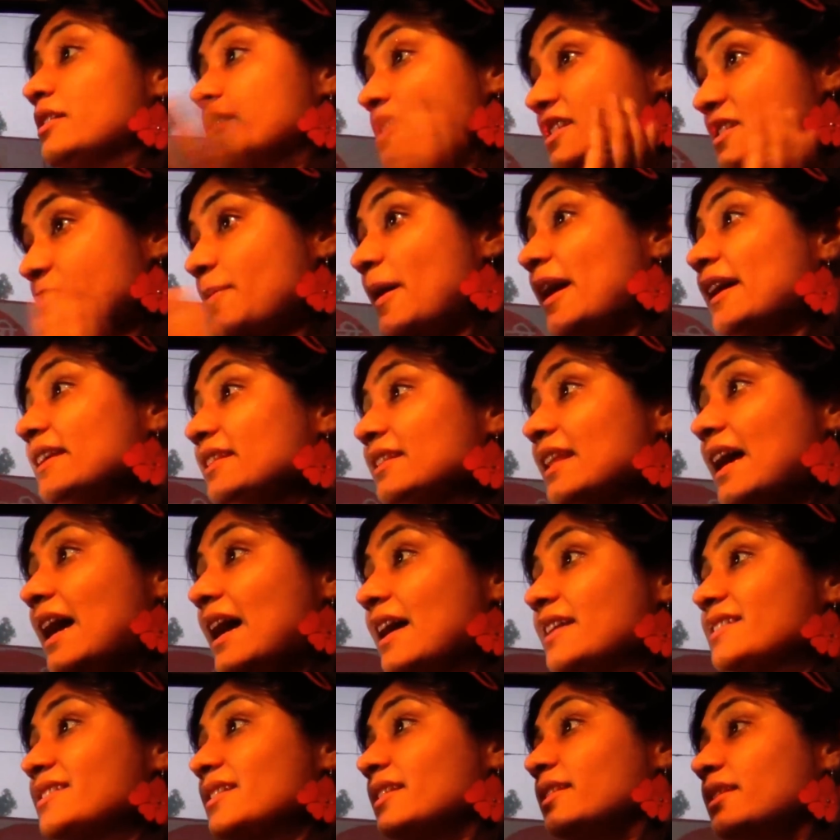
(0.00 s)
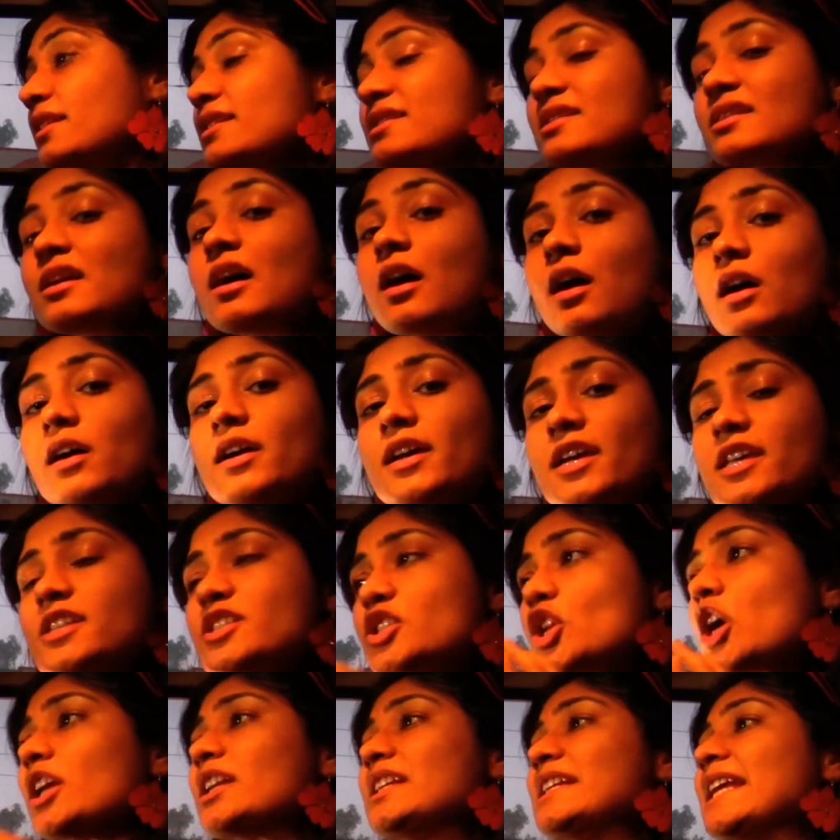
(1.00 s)
Despite that, this car
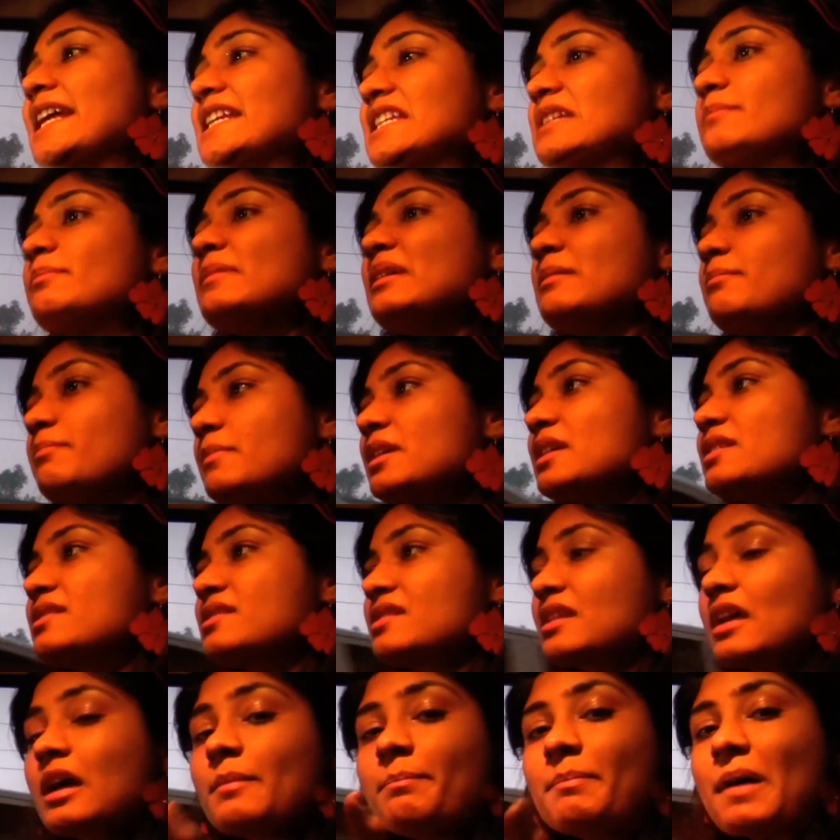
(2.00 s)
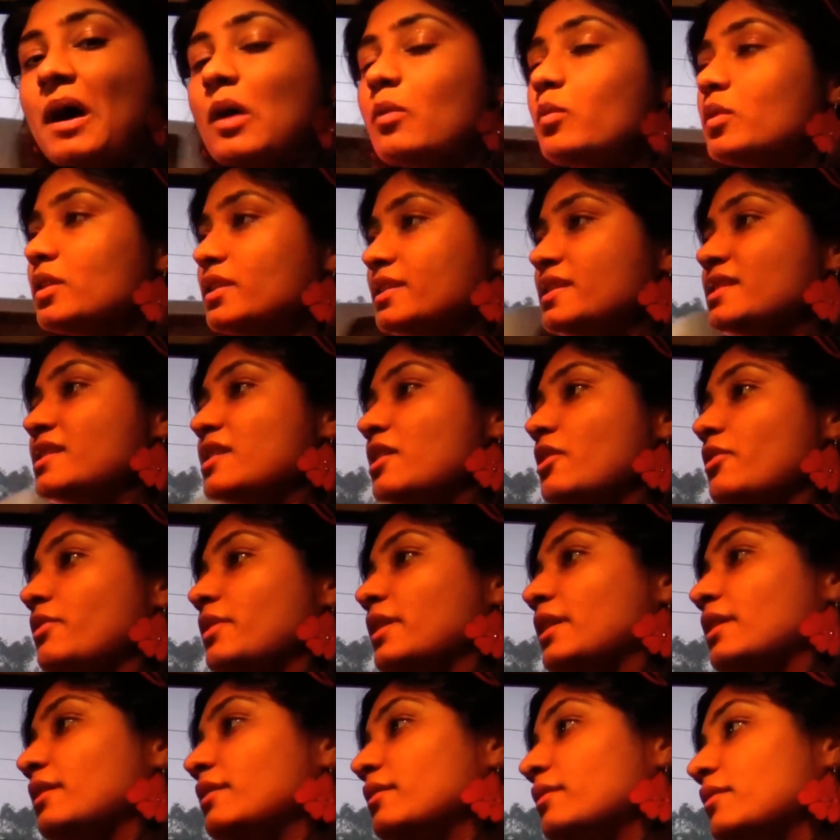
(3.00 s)
is not letting me miss a powered
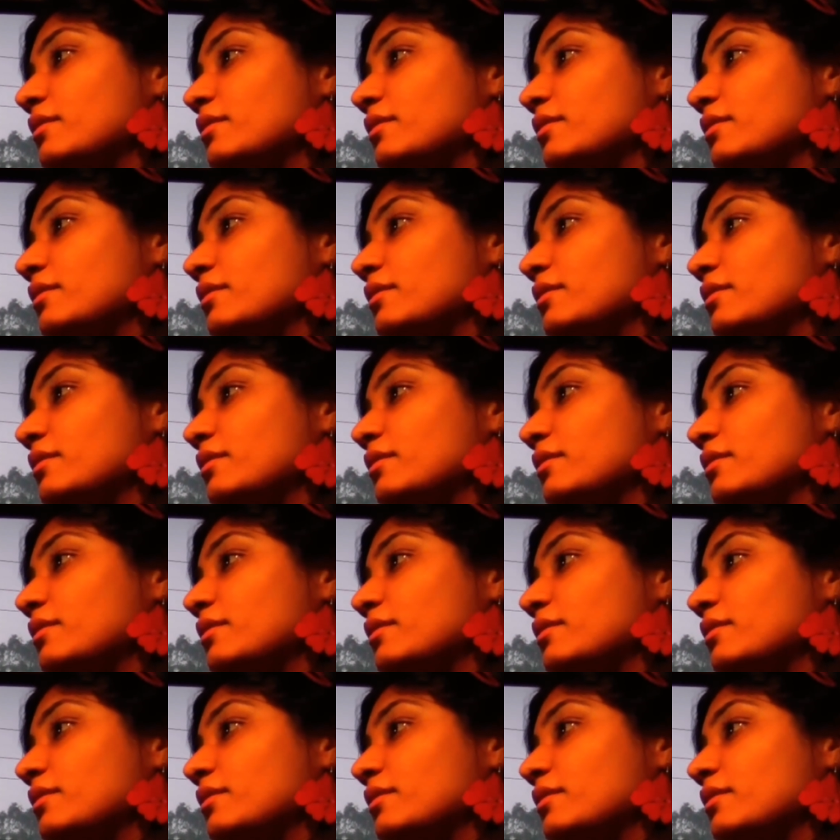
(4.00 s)
steering.